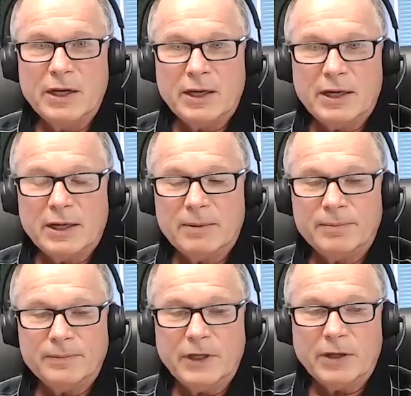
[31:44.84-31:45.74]

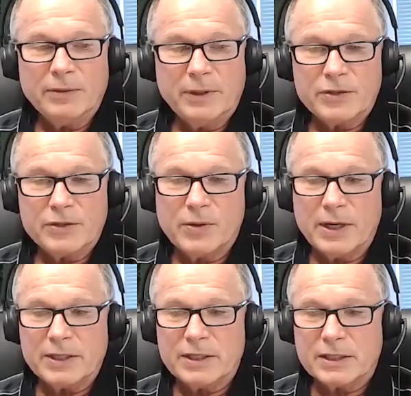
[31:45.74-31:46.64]
there's
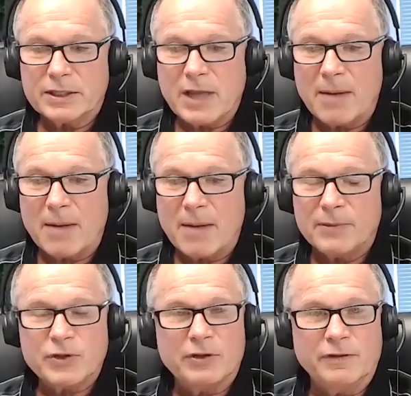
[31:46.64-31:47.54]
always some sort
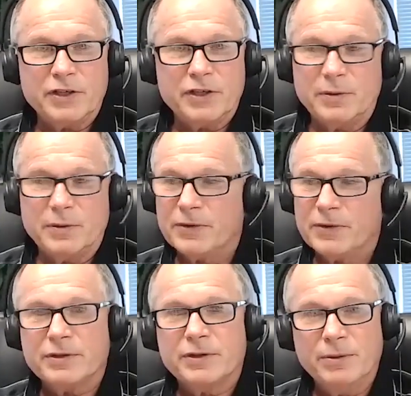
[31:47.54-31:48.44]
of issue, whether it's
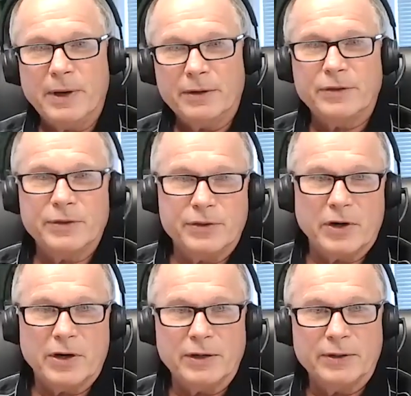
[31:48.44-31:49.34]
too wet or too
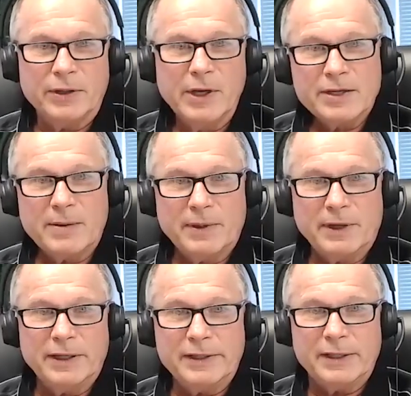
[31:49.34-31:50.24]
dry or
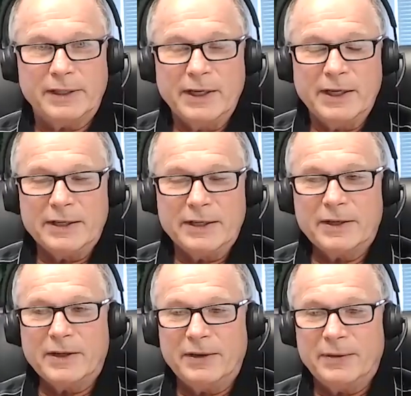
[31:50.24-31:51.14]
something, and there's
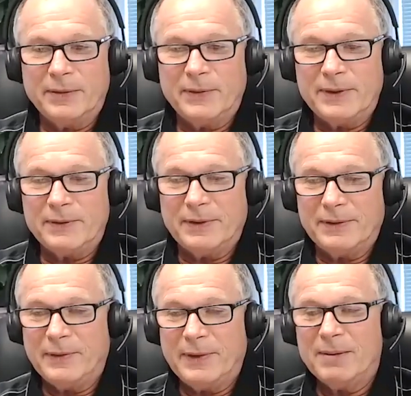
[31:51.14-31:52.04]

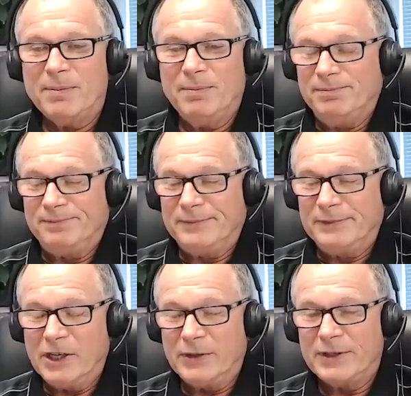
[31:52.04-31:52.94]
we get a
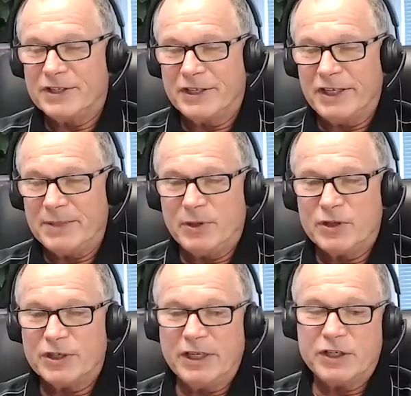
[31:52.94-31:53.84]
disease
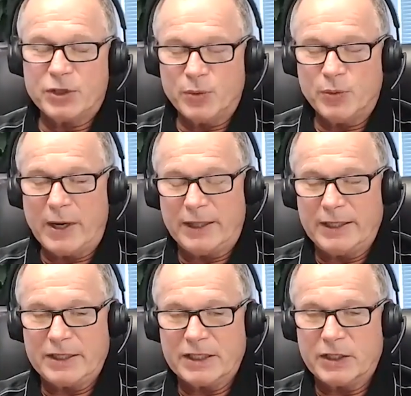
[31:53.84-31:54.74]
because it is too wet.
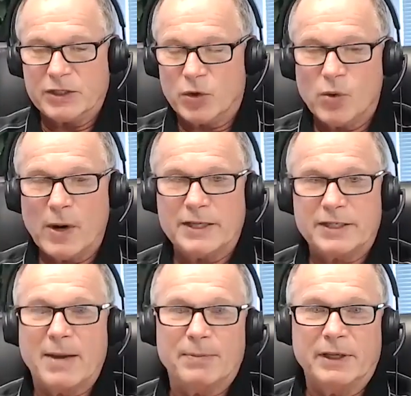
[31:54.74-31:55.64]
There's always
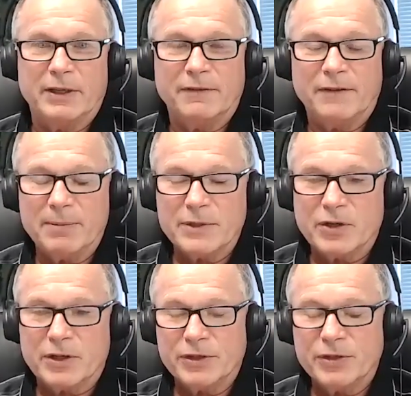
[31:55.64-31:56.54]
something that a farmer's
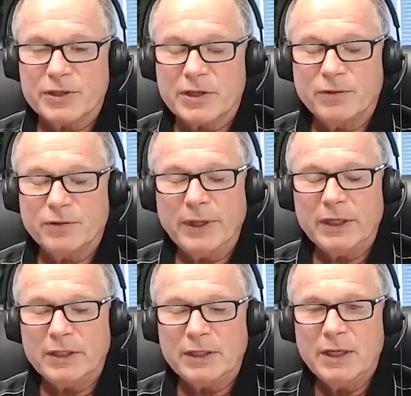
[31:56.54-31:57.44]
got to do. So if we
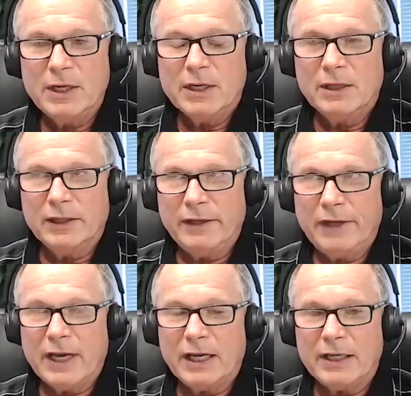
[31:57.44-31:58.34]
can
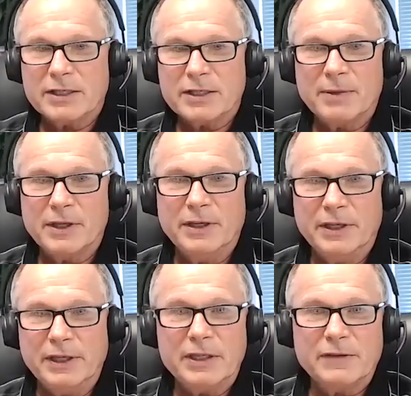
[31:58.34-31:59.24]
alleviate some of the
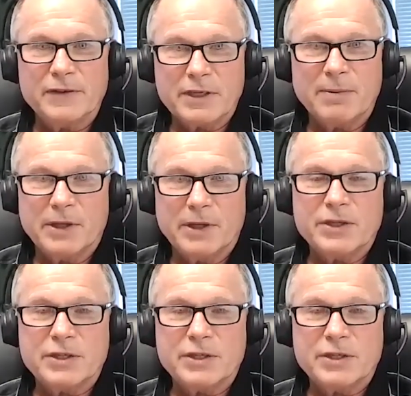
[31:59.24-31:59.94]
needs for some of those